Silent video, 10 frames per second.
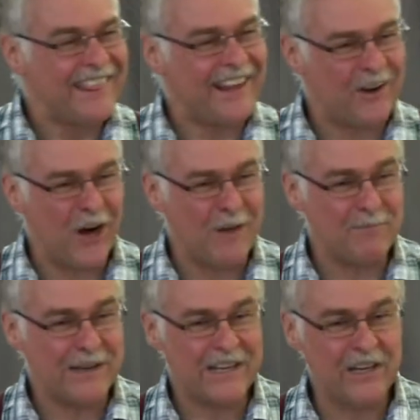that I
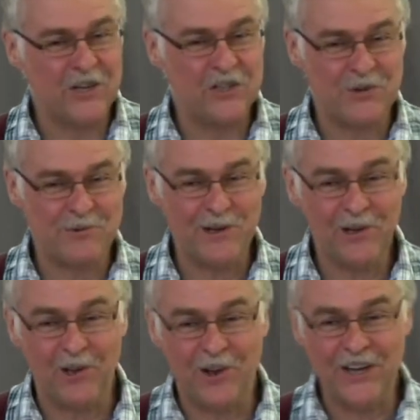am beginning to
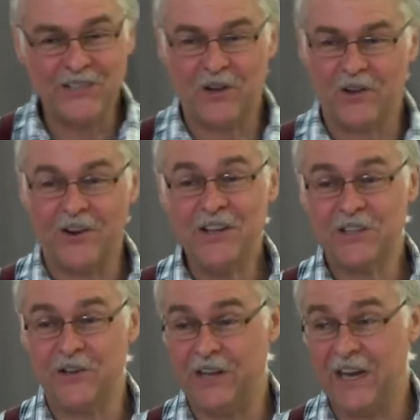realise I
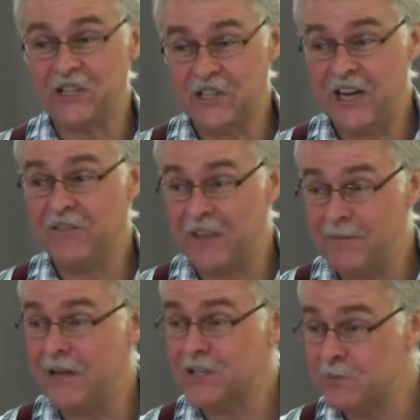don't actually have
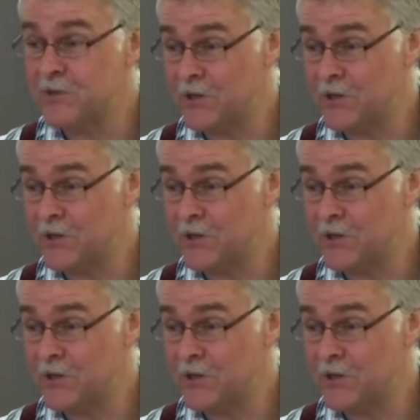that much more